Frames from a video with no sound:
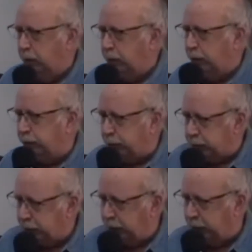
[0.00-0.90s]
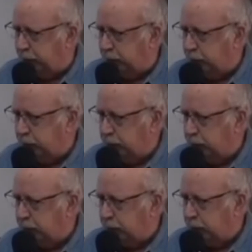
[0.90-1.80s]
if they're saved.
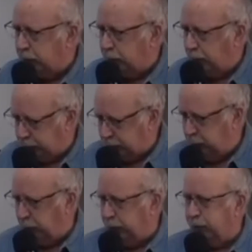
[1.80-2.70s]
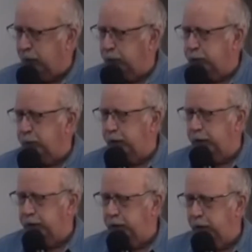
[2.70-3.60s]
Has anyone ever
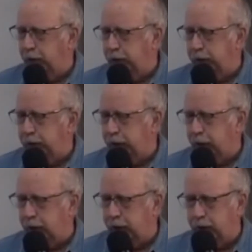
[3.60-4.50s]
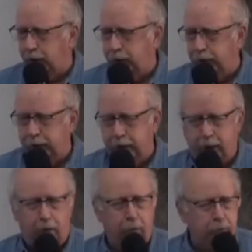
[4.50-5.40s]
responded to you like that? I know I've had
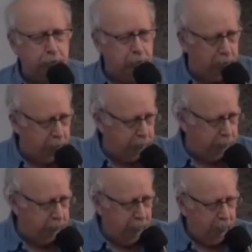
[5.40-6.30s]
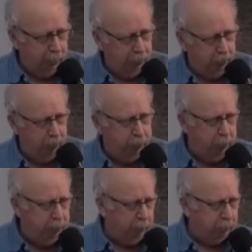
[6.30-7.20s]
countless numbers of
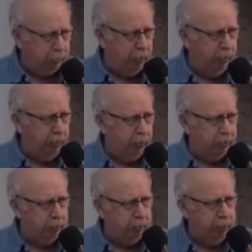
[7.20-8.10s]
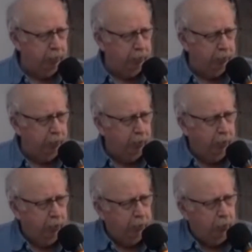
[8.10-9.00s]
people say that to me.
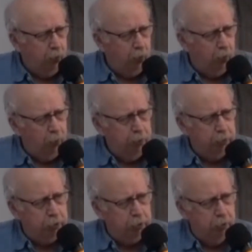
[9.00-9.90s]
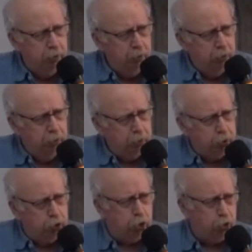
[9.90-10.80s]
They're always
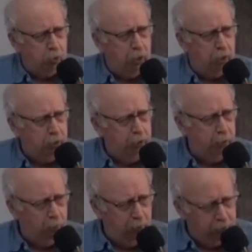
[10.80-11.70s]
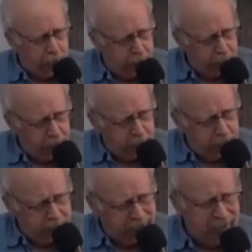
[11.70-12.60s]
struggling with
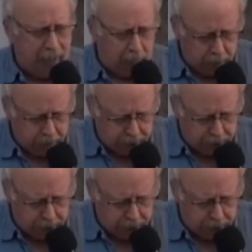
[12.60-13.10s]
doubt.